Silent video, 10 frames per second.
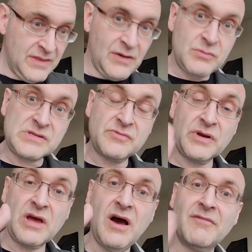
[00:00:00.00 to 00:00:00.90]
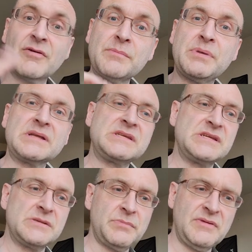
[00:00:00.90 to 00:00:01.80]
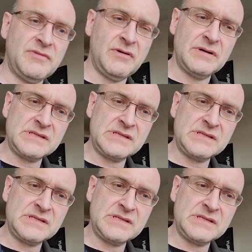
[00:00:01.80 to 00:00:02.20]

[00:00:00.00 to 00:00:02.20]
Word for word: that was the recovery partition before,